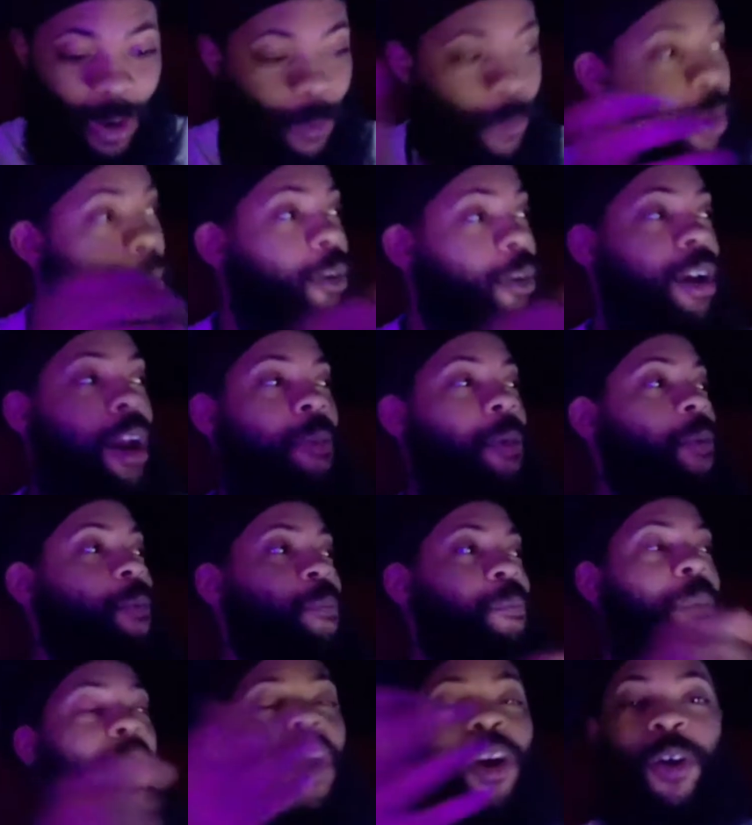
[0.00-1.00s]
We don't give a
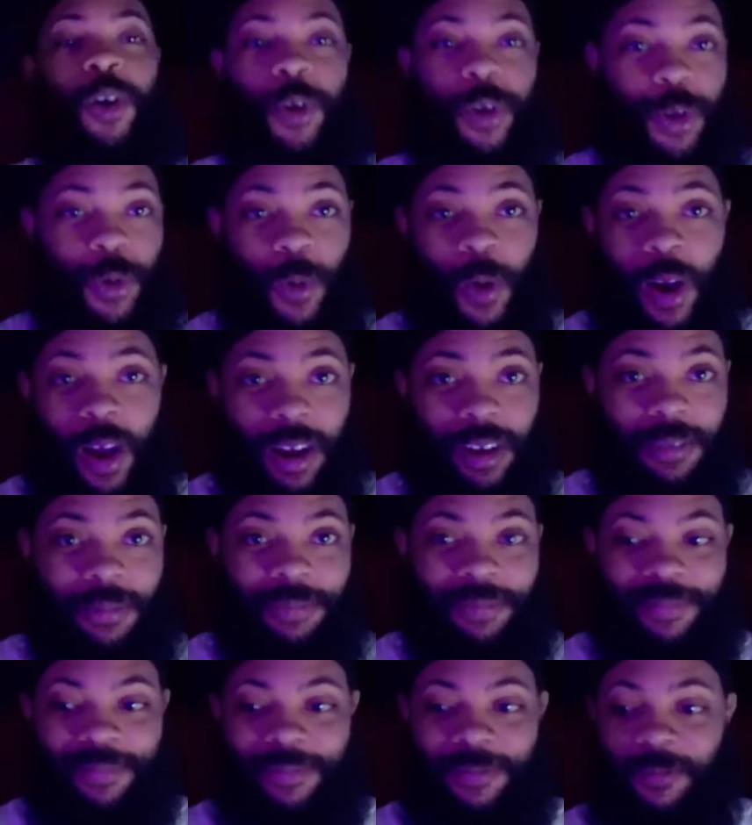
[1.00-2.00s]
fuck who you are.
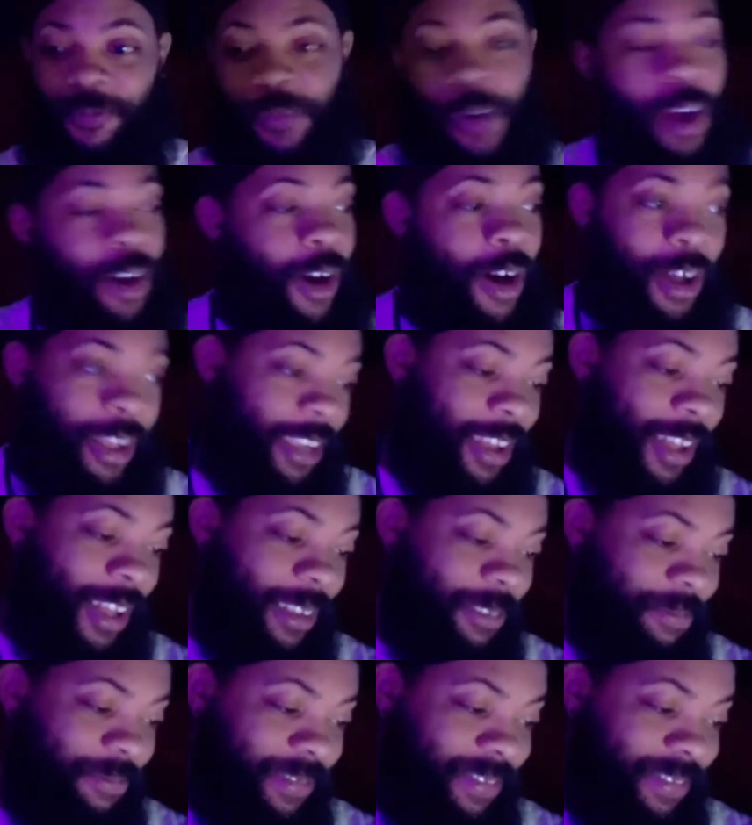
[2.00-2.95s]
Fuck all y'all.